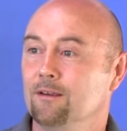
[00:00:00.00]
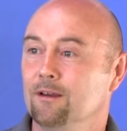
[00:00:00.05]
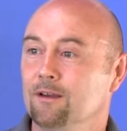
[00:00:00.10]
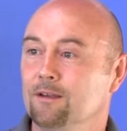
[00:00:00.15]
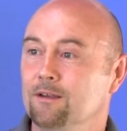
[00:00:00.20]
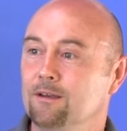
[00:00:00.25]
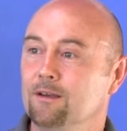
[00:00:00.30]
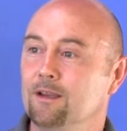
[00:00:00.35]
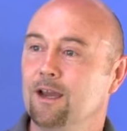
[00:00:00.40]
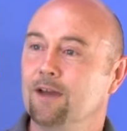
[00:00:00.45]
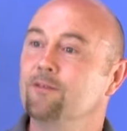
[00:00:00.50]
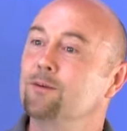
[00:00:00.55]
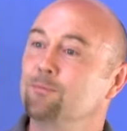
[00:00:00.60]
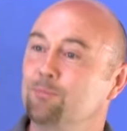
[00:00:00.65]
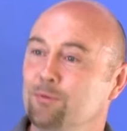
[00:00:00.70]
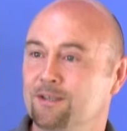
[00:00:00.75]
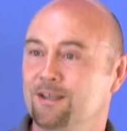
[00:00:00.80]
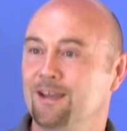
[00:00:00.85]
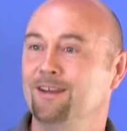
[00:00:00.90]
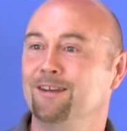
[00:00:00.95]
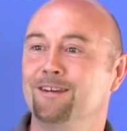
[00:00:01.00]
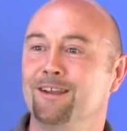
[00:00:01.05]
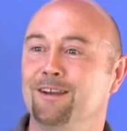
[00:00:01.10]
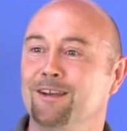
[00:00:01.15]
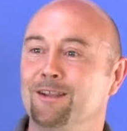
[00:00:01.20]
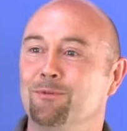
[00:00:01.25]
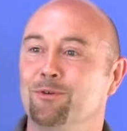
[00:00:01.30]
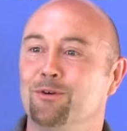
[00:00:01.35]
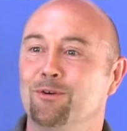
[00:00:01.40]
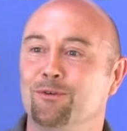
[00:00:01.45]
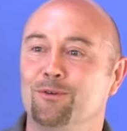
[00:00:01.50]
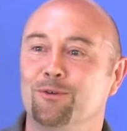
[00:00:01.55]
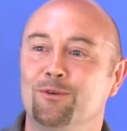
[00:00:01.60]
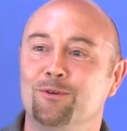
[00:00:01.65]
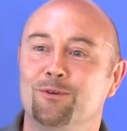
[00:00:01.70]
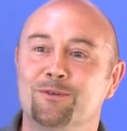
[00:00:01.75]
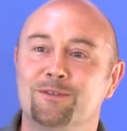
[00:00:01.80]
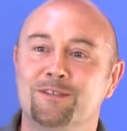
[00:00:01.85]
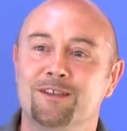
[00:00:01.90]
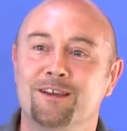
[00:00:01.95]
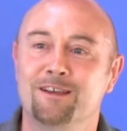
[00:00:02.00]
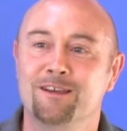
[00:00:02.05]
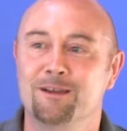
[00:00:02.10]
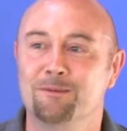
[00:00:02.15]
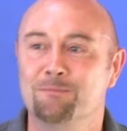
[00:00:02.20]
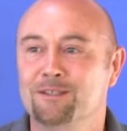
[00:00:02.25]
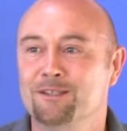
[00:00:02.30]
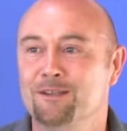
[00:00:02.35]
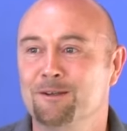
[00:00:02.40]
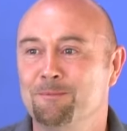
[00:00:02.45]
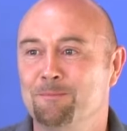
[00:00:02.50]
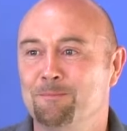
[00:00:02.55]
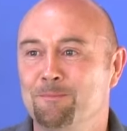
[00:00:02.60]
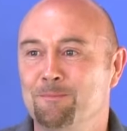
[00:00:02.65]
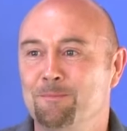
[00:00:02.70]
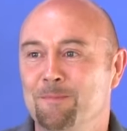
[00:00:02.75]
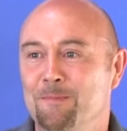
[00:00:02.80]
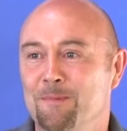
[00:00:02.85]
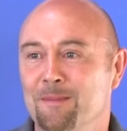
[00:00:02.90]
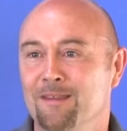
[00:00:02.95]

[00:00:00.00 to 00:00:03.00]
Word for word: I didn't have to pretend anymore or, or take up some